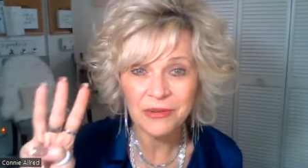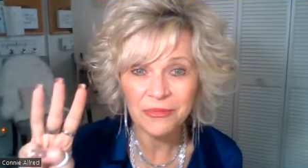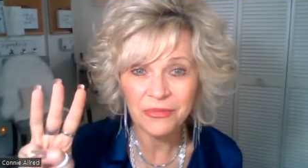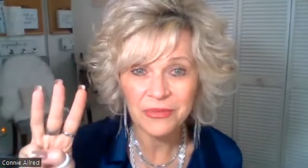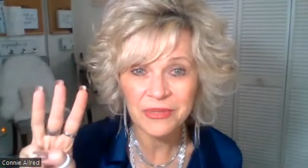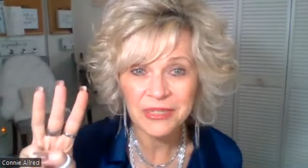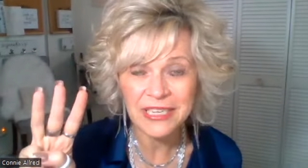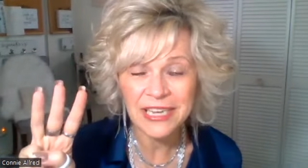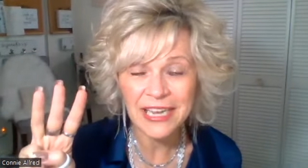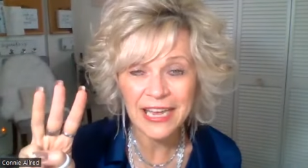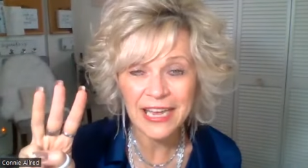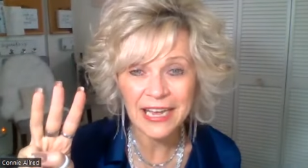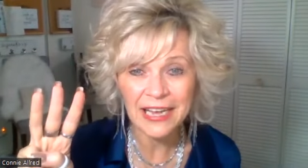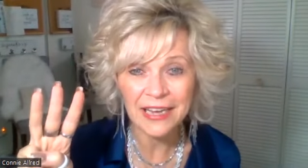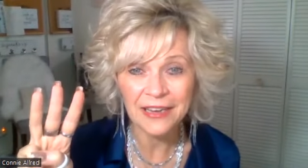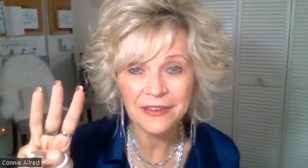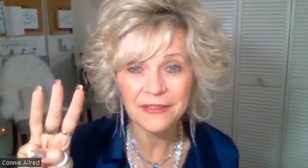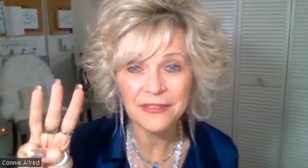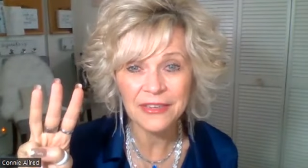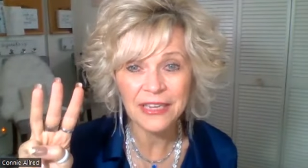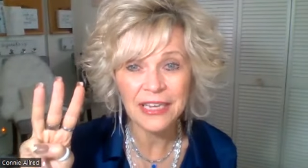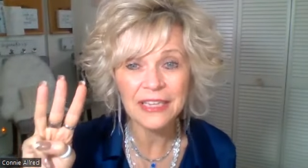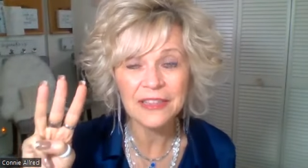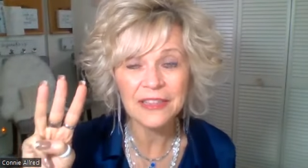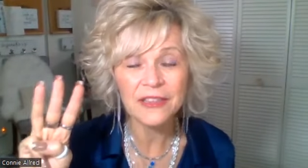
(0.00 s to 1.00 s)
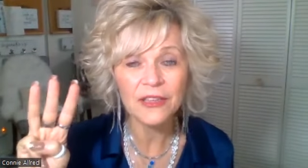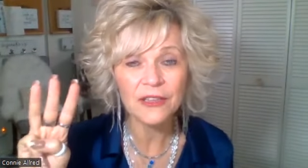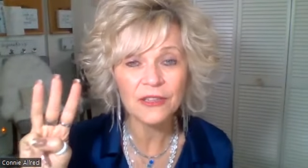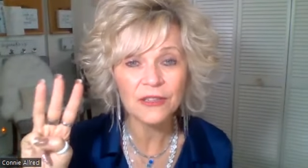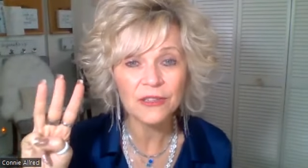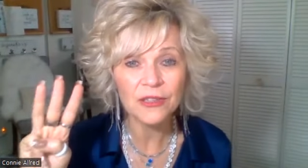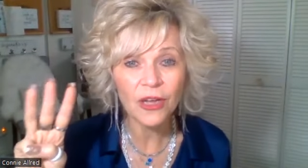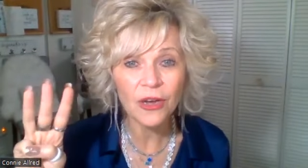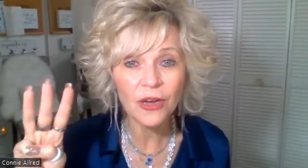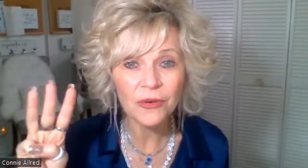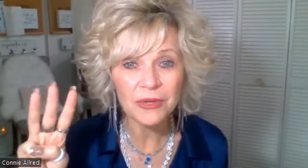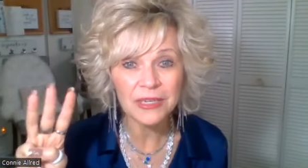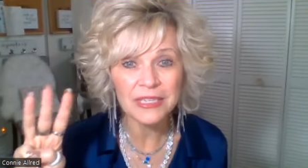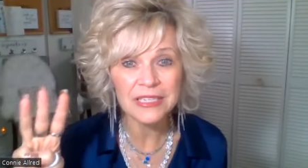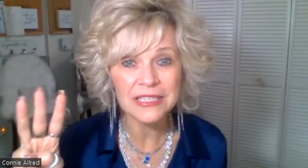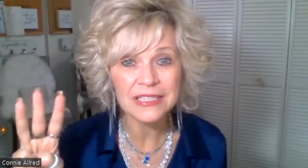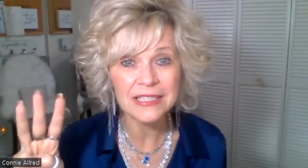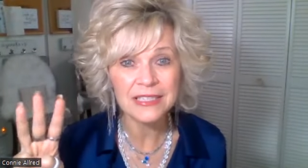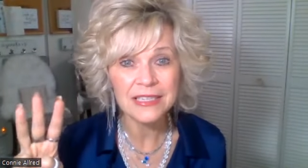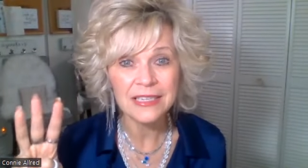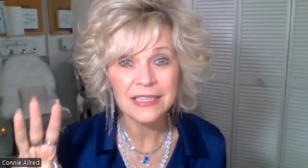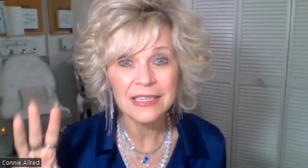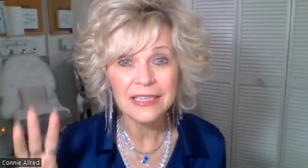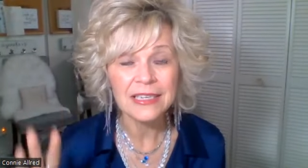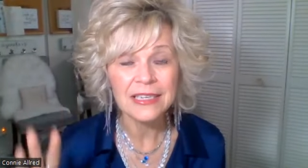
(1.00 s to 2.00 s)
that we have and the
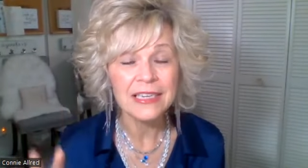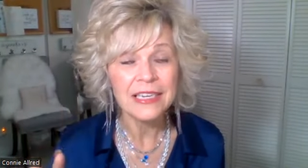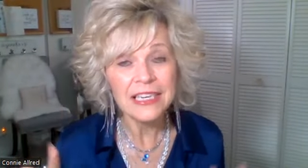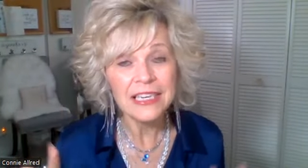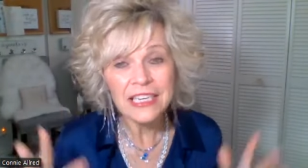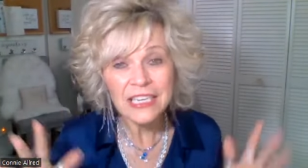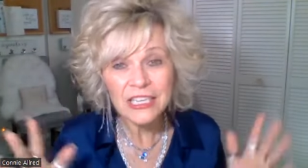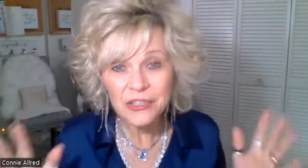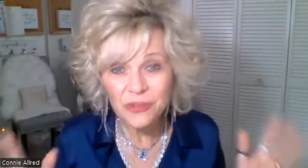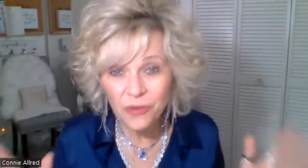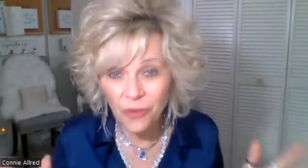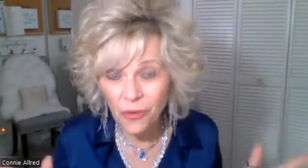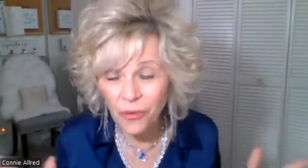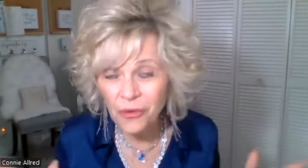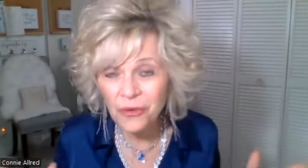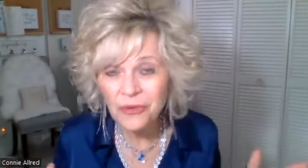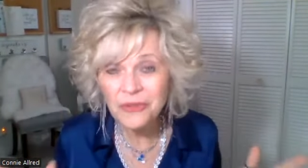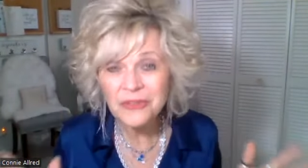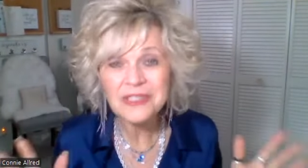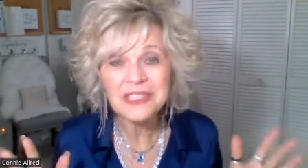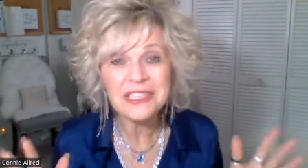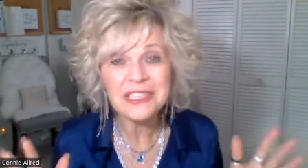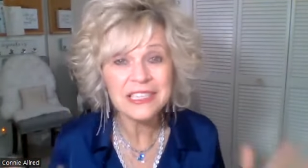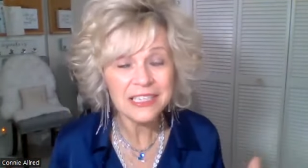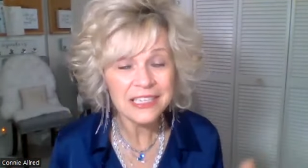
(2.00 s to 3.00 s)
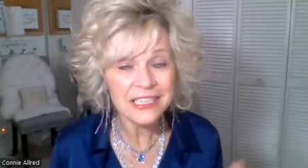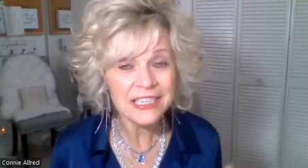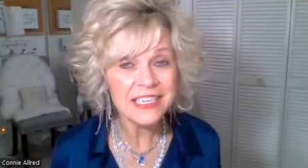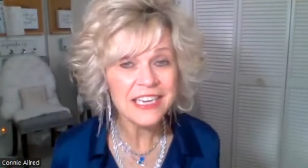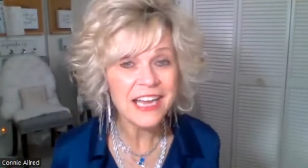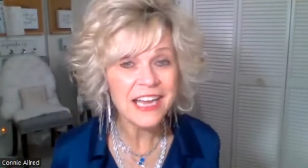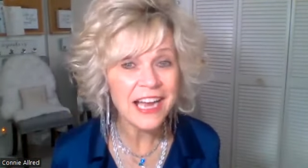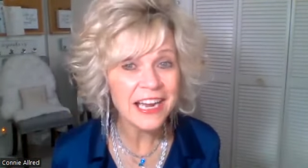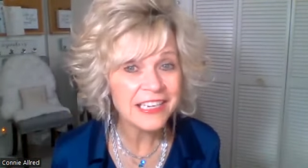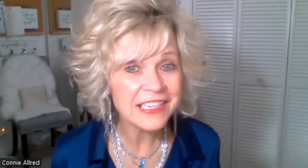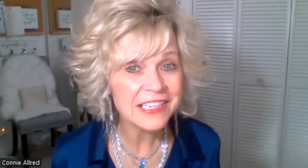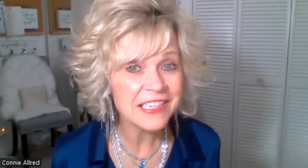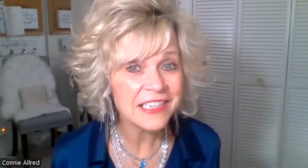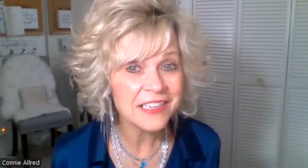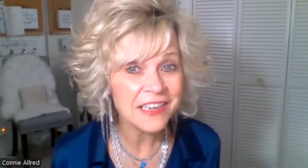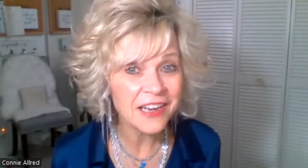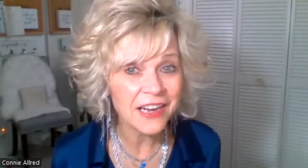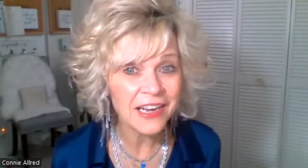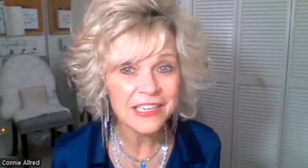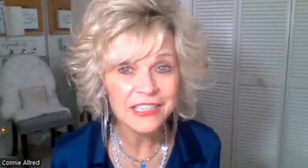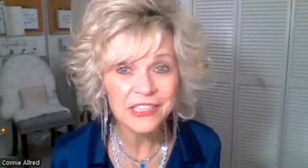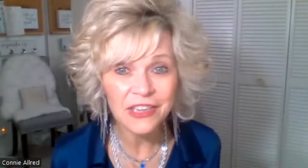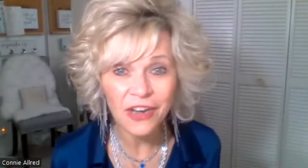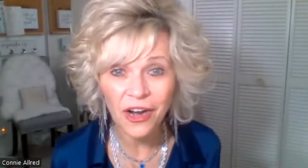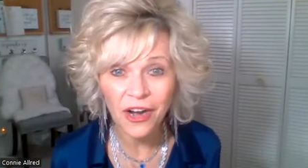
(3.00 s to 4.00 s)
lowest is only
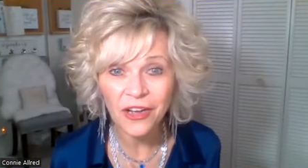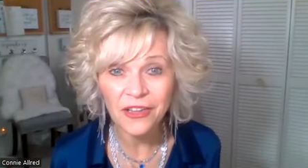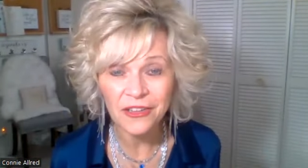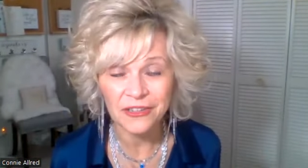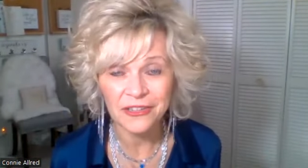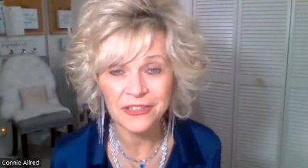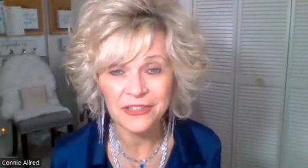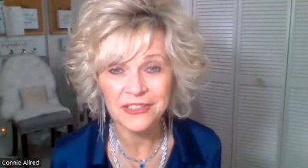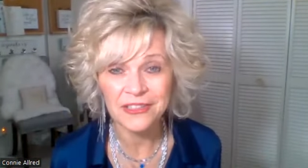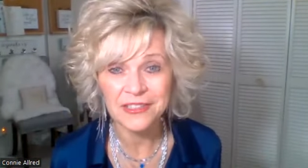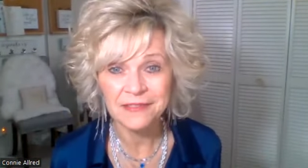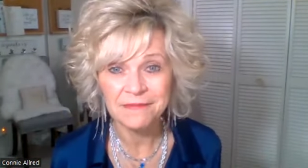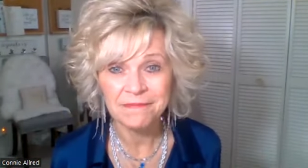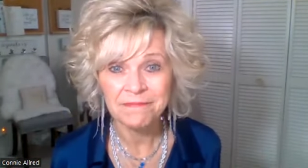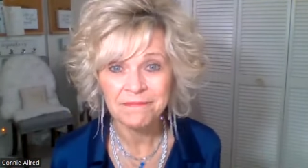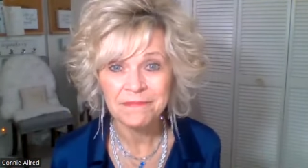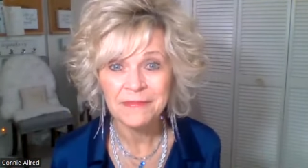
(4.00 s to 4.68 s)
$99.